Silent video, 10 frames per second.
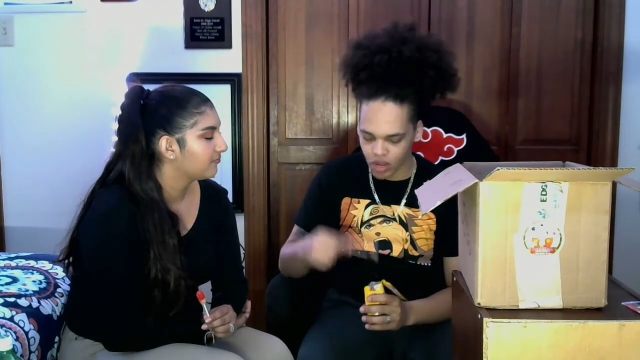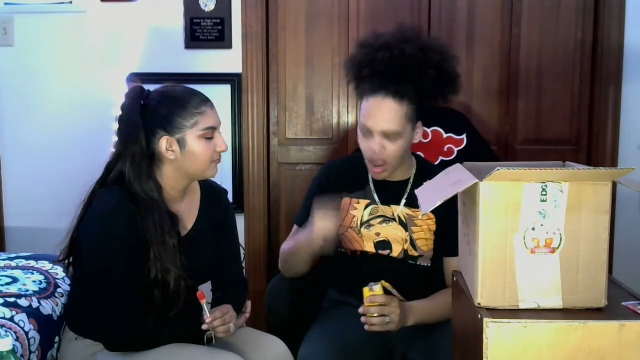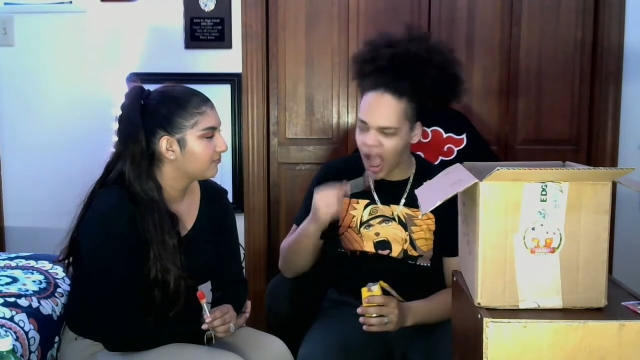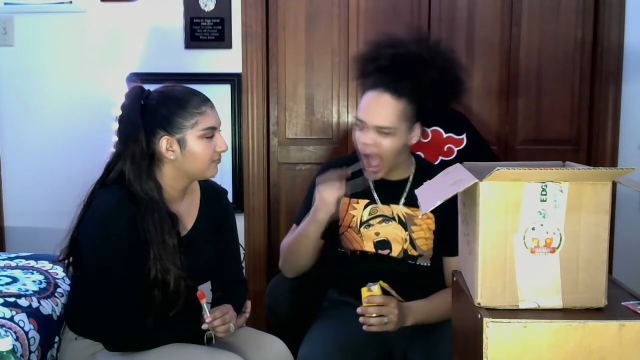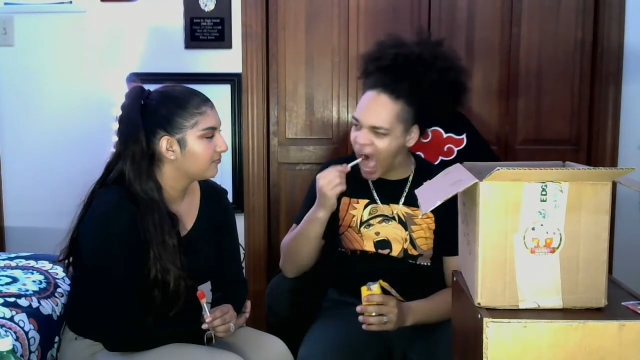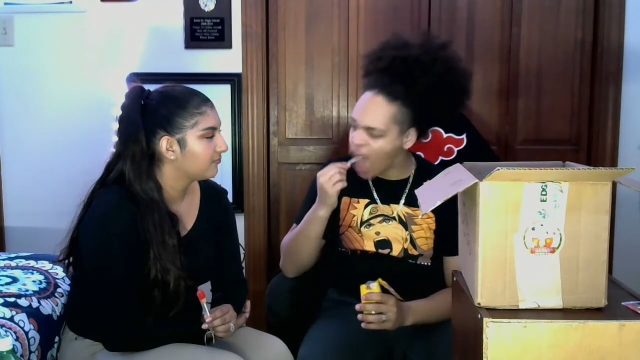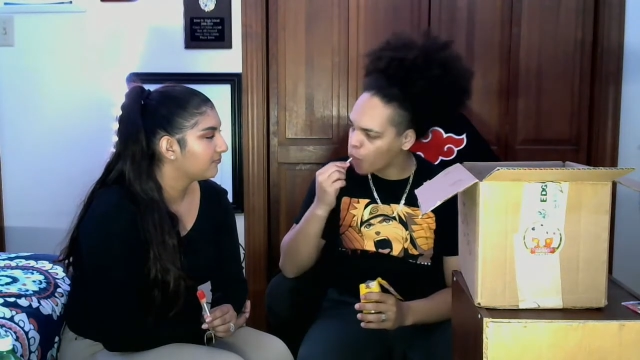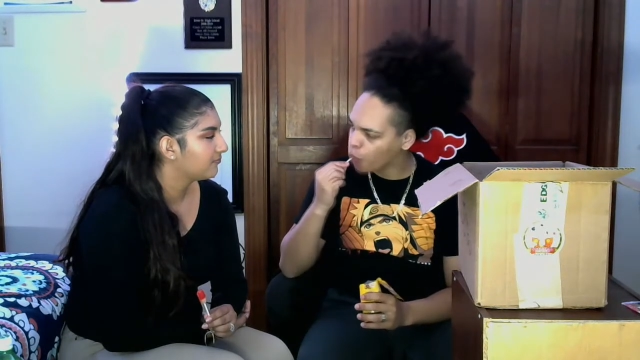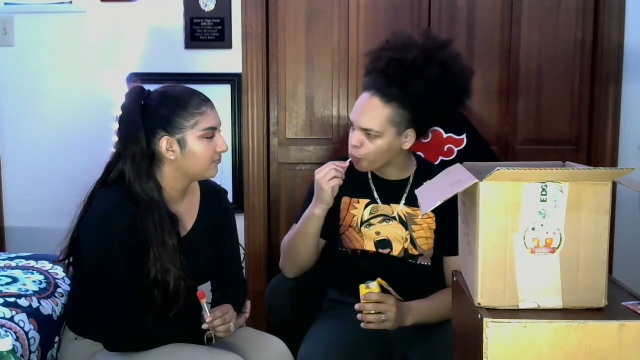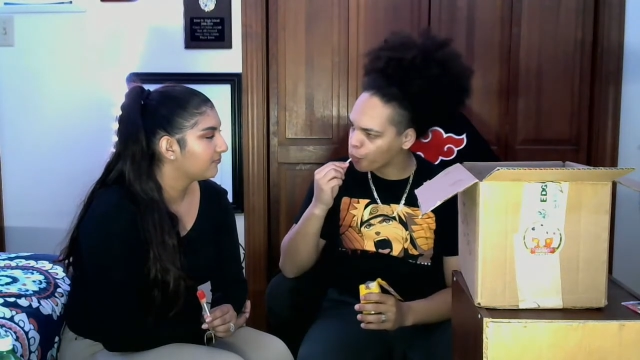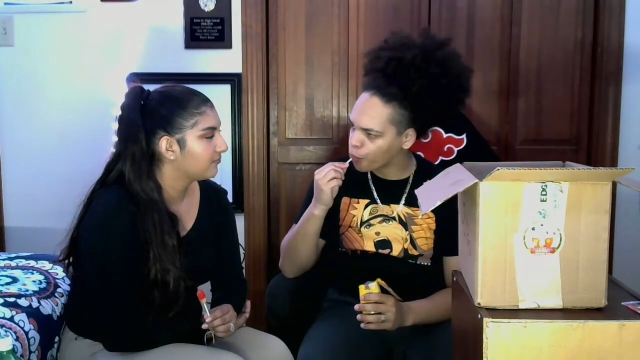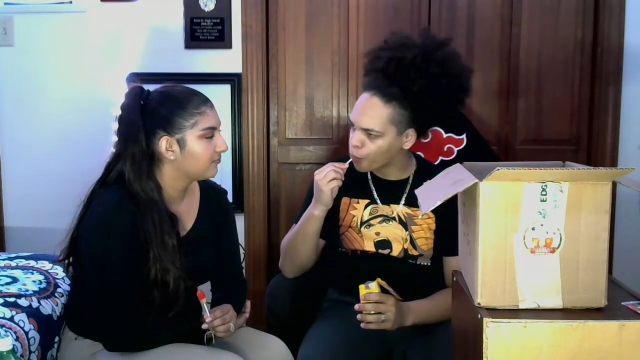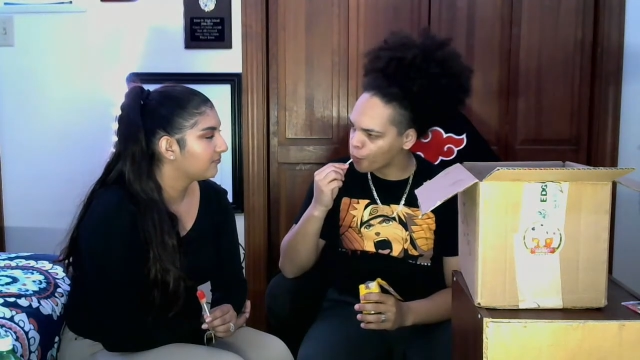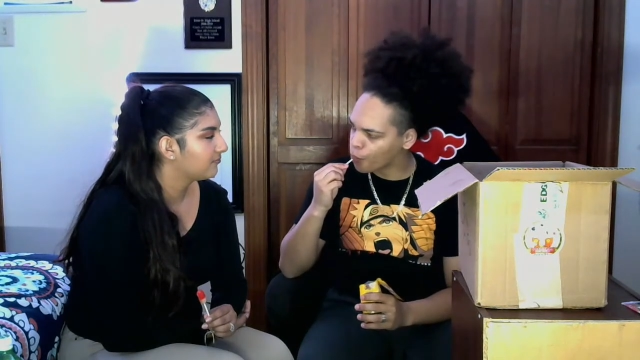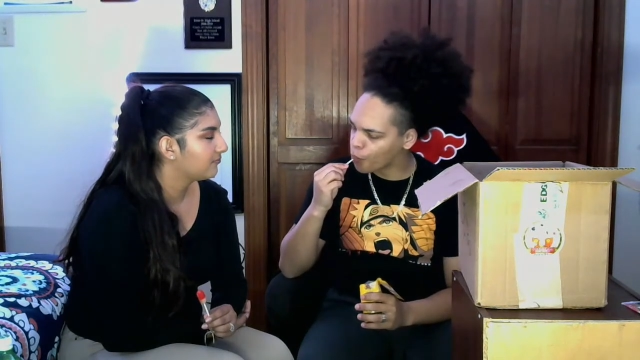
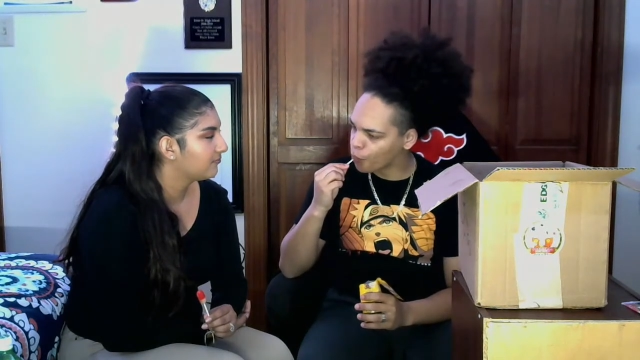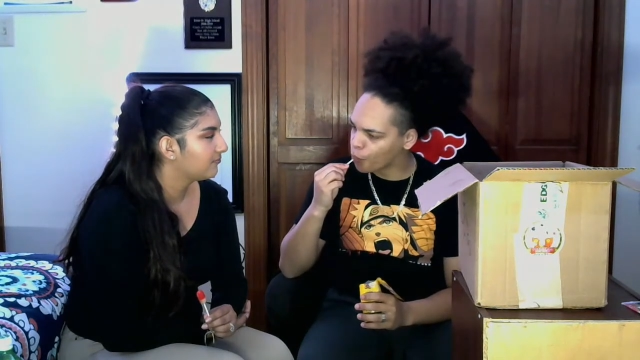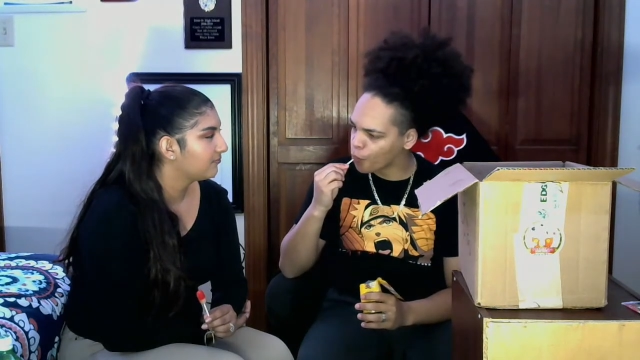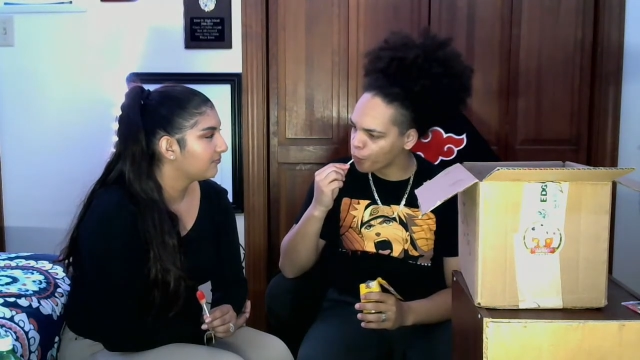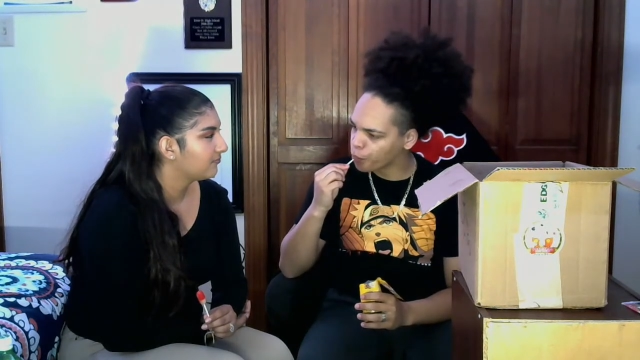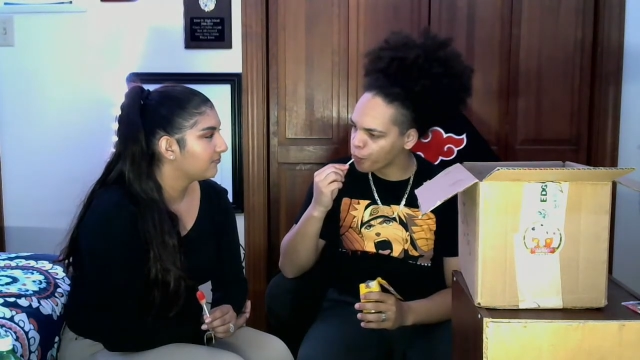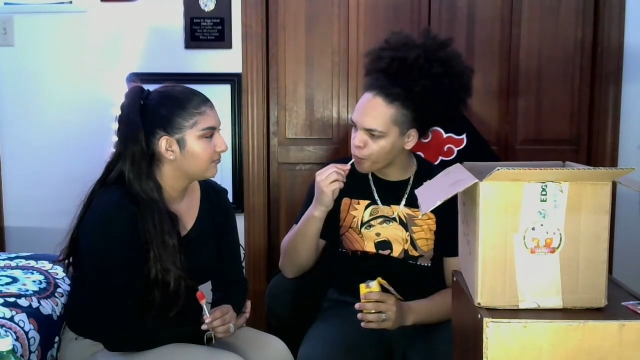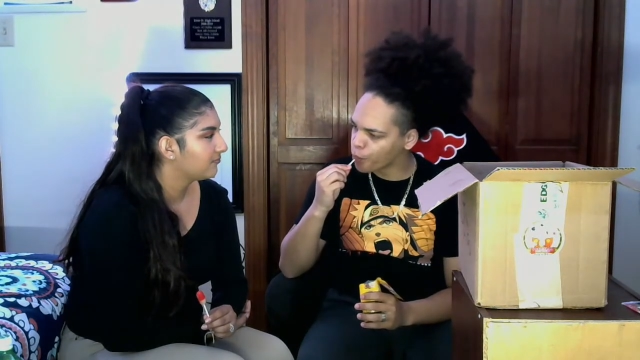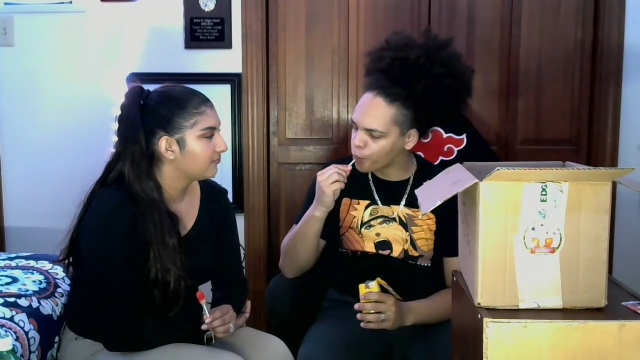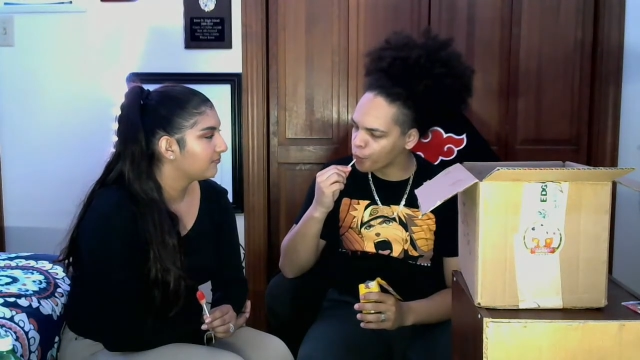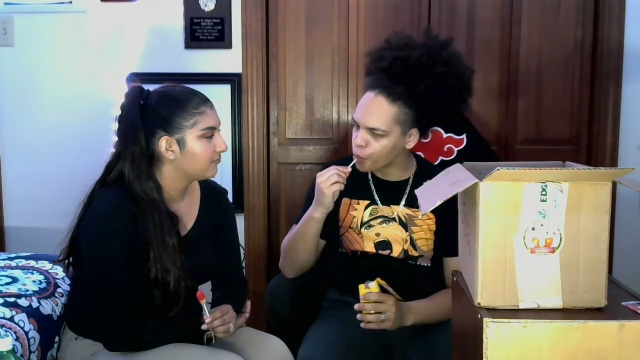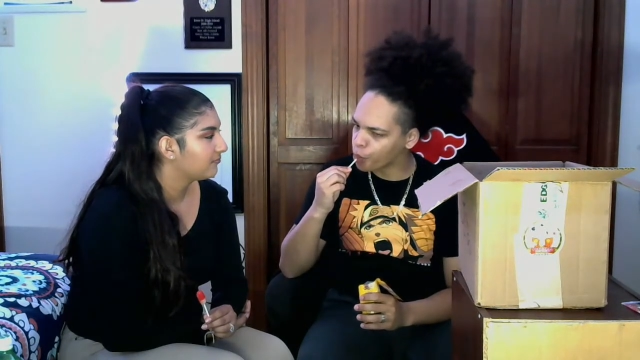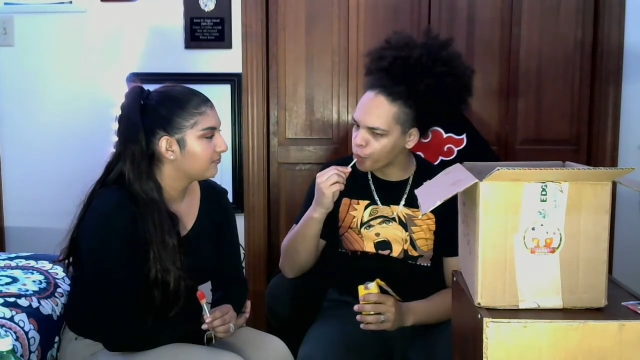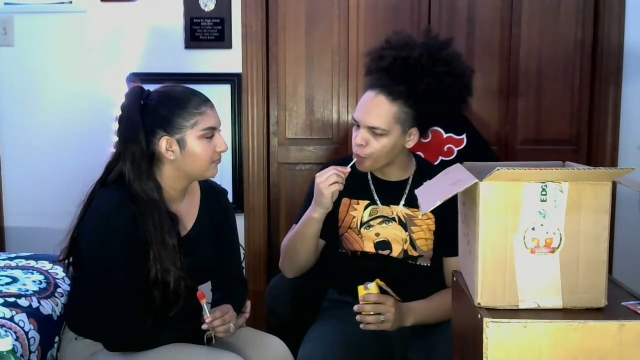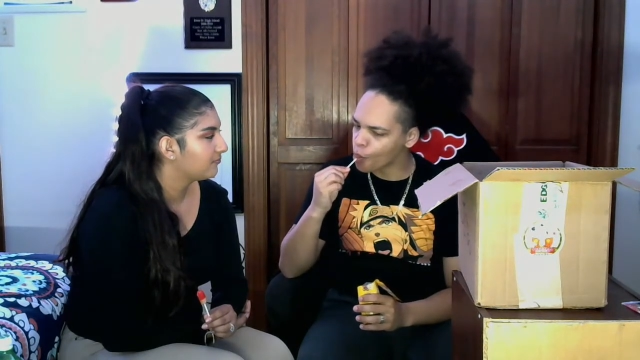
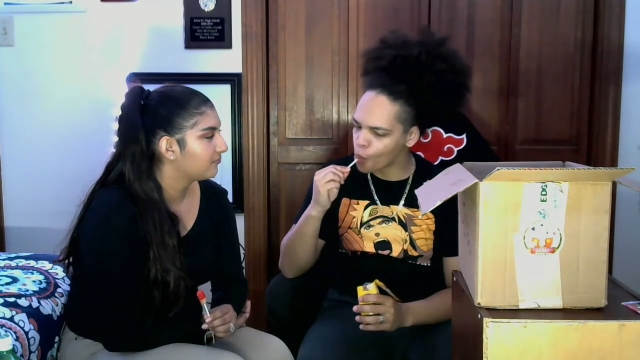Nobody speaks.